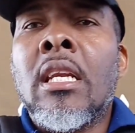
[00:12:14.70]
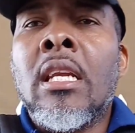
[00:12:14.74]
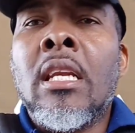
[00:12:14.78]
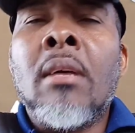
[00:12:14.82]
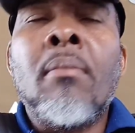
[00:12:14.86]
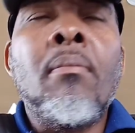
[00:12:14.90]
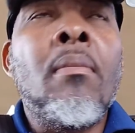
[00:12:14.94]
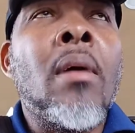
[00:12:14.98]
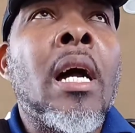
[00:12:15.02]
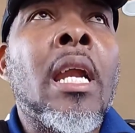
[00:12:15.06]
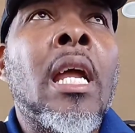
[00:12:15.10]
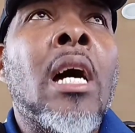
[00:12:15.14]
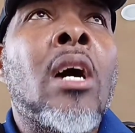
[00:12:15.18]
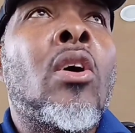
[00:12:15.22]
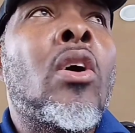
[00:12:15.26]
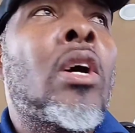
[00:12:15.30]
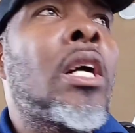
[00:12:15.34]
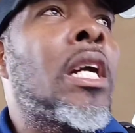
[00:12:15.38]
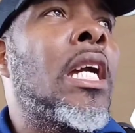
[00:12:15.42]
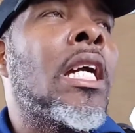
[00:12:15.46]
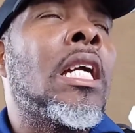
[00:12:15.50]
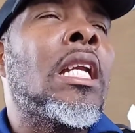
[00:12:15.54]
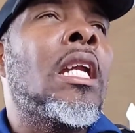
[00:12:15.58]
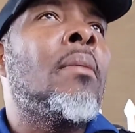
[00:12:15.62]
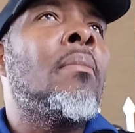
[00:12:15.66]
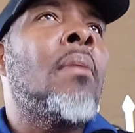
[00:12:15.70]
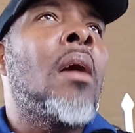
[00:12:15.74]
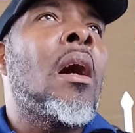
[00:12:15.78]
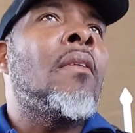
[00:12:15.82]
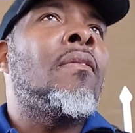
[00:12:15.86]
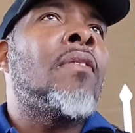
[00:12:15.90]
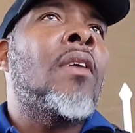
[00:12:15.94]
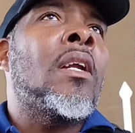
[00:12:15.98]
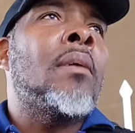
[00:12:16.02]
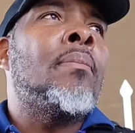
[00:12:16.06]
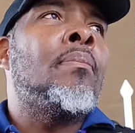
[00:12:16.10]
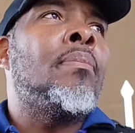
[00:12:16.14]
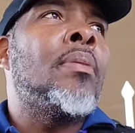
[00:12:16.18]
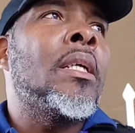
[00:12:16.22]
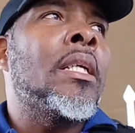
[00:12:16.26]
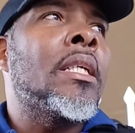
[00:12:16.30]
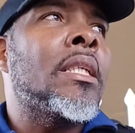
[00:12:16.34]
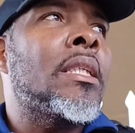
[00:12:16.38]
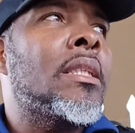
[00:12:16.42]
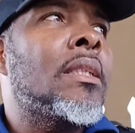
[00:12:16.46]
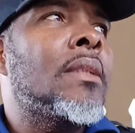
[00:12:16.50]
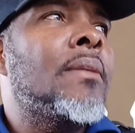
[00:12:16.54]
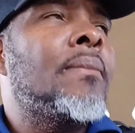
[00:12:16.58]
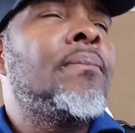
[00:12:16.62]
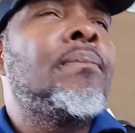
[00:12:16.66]
the man I go kick them off of the
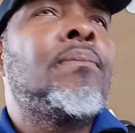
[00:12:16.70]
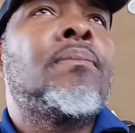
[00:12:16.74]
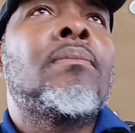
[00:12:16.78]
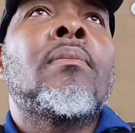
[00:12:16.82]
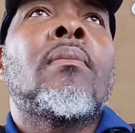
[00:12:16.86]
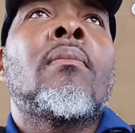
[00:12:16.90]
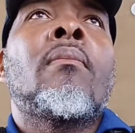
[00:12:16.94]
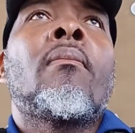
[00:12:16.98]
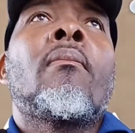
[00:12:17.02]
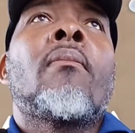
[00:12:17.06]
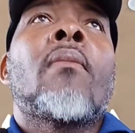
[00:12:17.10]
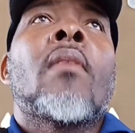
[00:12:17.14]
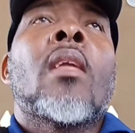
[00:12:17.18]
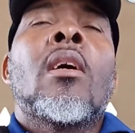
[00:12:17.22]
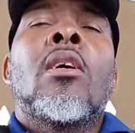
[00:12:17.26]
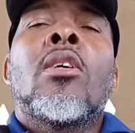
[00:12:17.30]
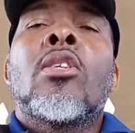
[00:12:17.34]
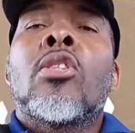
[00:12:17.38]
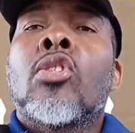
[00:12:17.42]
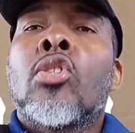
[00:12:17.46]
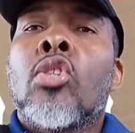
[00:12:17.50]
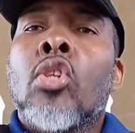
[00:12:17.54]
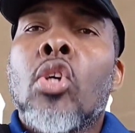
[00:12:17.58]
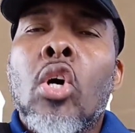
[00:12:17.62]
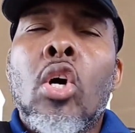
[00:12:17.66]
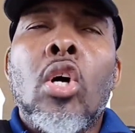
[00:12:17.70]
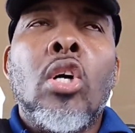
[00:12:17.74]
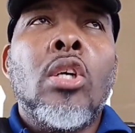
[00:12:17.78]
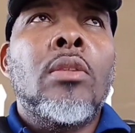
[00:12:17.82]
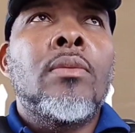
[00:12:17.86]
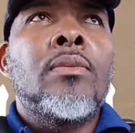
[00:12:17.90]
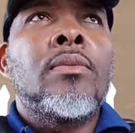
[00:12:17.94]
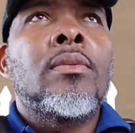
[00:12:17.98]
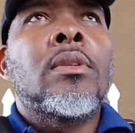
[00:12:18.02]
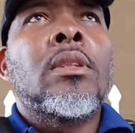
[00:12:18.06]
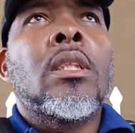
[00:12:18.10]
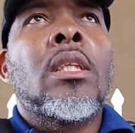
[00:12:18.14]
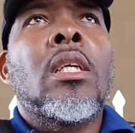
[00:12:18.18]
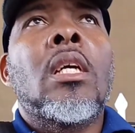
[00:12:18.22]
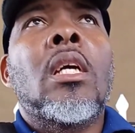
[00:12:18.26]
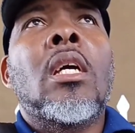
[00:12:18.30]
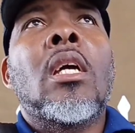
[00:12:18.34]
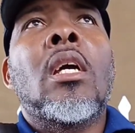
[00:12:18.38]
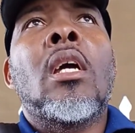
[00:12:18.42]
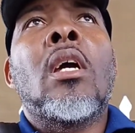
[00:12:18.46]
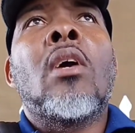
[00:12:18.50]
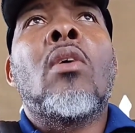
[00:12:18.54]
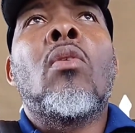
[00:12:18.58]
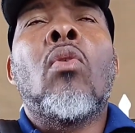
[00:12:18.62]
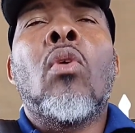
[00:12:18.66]
place. So,
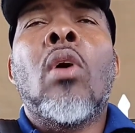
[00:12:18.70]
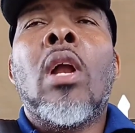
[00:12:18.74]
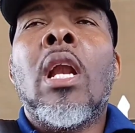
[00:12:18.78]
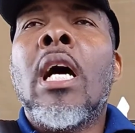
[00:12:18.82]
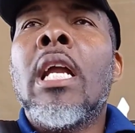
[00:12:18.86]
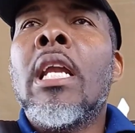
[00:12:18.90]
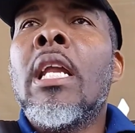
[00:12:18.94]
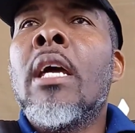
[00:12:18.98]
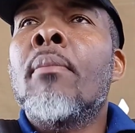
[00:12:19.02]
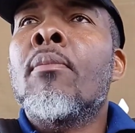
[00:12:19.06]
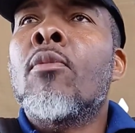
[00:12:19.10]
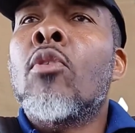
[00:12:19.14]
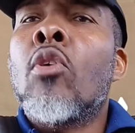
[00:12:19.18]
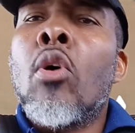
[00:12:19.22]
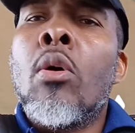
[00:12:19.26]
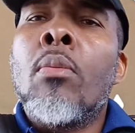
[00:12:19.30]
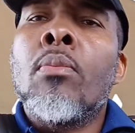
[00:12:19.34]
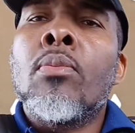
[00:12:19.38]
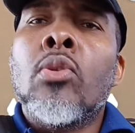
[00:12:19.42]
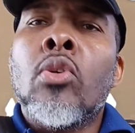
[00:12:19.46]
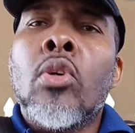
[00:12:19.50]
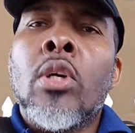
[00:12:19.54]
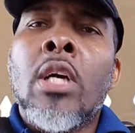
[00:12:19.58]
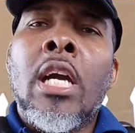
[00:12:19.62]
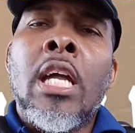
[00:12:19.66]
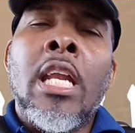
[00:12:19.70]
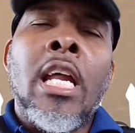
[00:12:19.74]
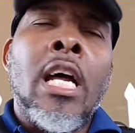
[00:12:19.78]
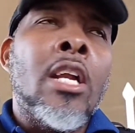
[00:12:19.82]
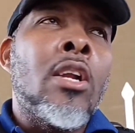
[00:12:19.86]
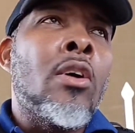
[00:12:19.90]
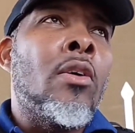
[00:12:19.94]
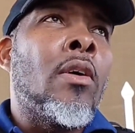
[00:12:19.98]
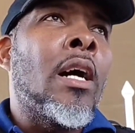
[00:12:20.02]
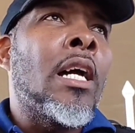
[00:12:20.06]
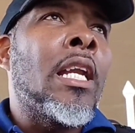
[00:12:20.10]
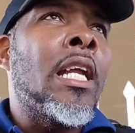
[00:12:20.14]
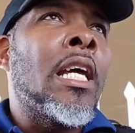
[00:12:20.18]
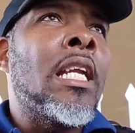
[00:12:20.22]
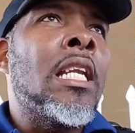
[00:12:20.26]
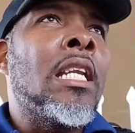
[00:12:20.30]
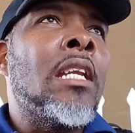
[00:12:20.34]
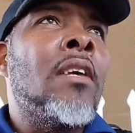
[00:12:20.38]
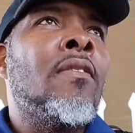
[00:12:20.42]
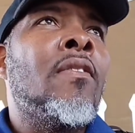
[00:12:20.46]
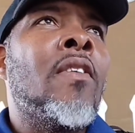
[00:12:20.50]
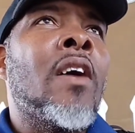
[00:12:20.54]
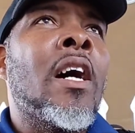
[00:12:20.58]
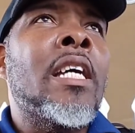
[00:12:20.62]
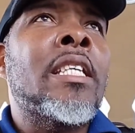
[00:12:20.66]
the whole of them come together now and then
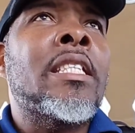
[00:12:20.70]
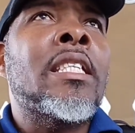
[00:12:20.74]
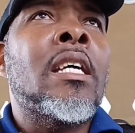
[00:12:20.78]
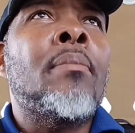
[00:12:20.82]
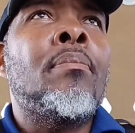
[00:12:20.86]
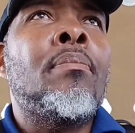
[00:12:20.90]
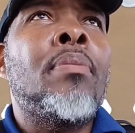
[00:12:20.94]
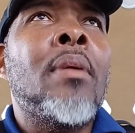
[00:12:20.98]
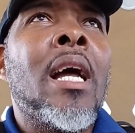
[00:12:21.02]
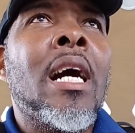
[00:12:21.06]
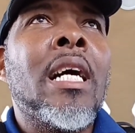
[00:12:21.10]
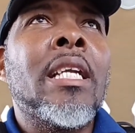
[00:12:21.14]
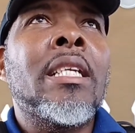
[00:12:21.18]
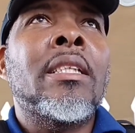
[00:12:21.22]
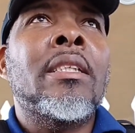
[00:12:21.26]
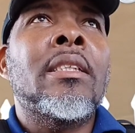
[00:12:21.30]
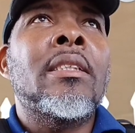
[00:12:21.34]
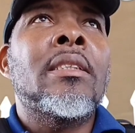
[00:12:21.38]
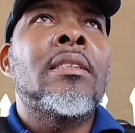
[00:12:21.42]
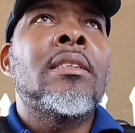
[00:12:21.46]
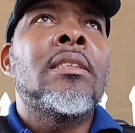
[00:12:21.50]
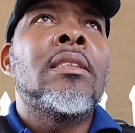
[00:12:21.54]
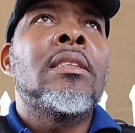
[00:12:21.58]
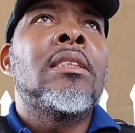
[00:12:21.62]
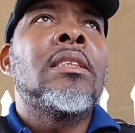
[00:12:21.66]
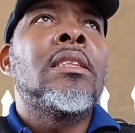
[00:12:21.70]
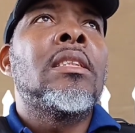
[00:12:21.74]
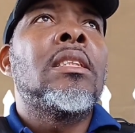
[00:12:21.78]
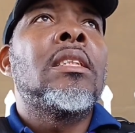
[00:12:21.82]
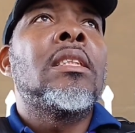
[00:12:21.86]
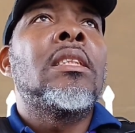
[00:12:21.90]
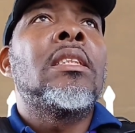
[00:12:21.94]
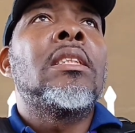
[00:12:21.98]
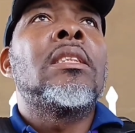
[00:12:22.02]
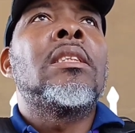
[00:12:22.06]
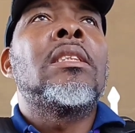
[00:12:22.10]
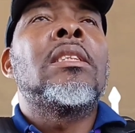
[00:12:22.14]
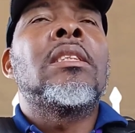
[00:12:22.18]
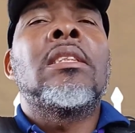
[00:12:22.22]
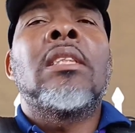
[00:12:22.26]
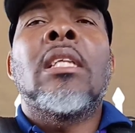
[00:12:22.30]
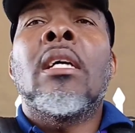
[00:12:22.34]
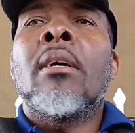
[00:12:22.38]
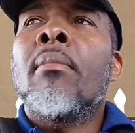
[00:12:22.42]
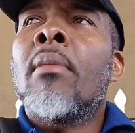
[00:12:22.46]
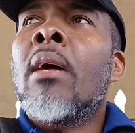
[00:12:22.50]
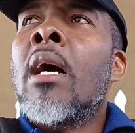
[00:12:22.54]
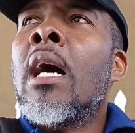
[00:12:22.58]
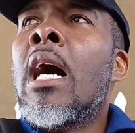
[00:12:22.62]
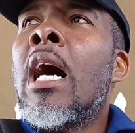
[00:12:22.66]
devise a plan.
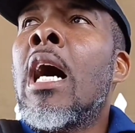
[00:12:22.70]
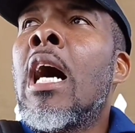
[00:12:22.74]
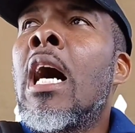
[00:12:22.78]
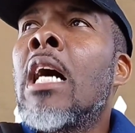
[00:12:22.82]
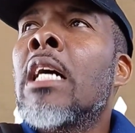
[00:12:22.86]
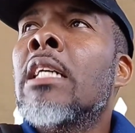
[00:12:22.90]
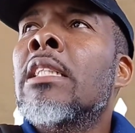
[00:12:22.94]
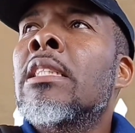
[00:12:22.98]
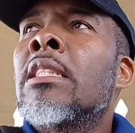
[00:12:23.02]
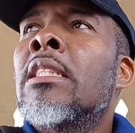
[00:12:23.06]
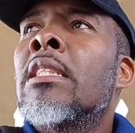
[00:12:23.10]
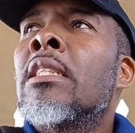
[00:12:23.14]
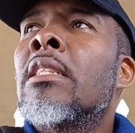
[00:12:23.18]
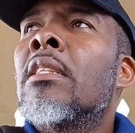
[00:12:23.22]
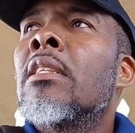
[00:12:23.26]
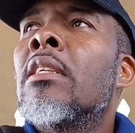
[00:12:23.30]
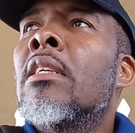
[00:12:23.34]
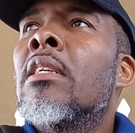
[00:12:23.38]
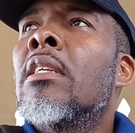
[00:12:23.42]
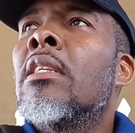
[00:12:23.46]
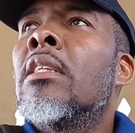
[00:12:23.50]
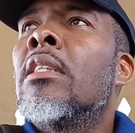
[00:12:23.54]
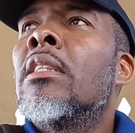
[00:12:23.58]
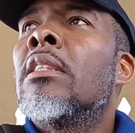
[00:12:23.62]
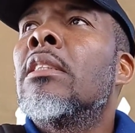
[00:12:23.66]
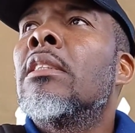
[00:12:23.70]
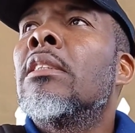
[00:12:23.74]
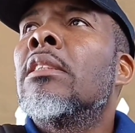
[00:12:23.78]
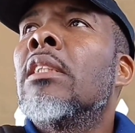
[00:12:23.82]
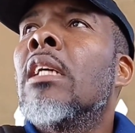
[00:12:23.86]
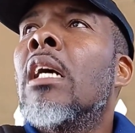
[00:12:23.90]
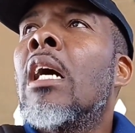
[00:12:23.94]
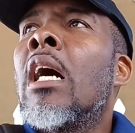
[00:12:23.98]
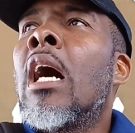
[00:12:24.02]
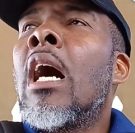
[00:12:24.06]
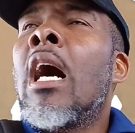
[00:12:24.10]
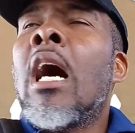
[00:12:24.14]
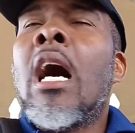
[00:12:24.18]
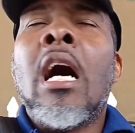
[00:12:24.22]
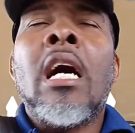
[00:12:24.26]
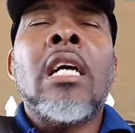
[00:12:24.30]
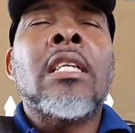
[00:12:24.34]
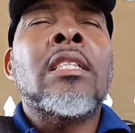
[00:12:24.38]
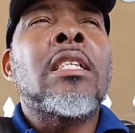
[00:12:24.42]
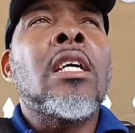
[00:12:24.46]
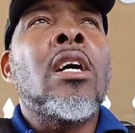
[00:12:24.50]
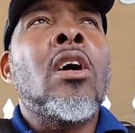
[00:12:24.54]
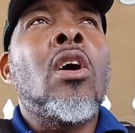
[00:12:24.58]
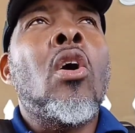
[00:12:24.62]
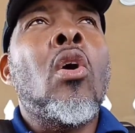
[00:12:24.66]
Them I ask, I ask
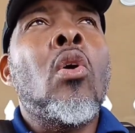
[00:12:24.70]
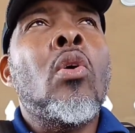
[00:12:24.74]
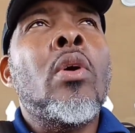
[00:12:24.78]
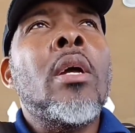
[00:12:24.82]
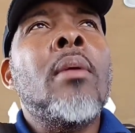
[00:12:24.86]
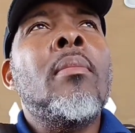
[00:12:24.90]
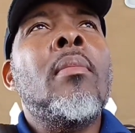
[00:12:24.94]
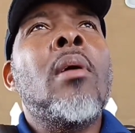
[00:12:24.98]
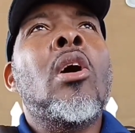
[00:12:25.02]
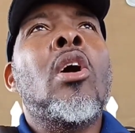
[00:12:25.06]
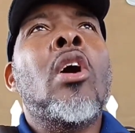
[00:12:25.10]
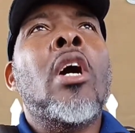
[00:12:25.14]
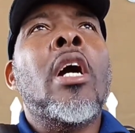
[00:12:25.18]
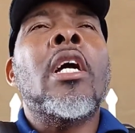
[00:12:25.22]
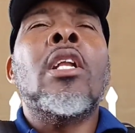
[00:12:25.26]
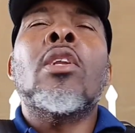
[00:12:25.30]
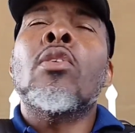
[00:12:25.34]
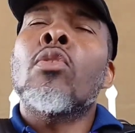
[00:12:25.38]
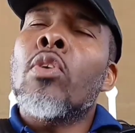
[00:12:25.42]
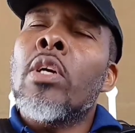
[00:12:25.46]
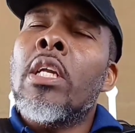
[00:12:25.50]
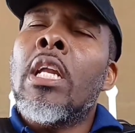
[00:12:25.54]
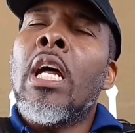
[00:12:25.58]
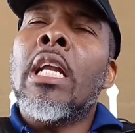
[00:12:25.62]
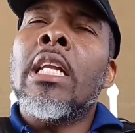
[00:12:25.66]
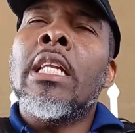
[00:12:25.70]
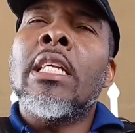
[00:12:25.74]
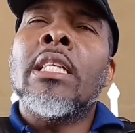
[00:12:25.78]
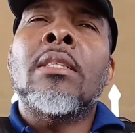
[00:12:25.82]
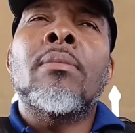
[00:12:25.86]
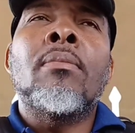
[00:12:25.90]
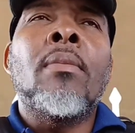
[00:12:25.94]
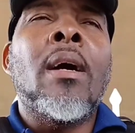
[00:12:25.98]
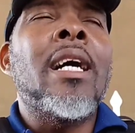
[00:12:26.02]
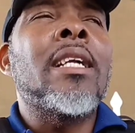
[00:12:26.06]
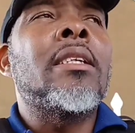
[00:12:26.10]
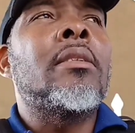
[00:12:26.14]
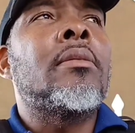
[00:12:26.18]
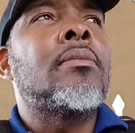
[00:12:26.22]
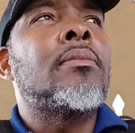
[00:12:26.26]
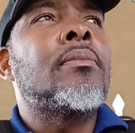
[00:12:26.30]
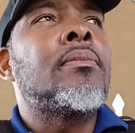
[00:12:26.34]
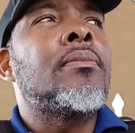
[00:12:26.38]
say, how them I go get rid of this man.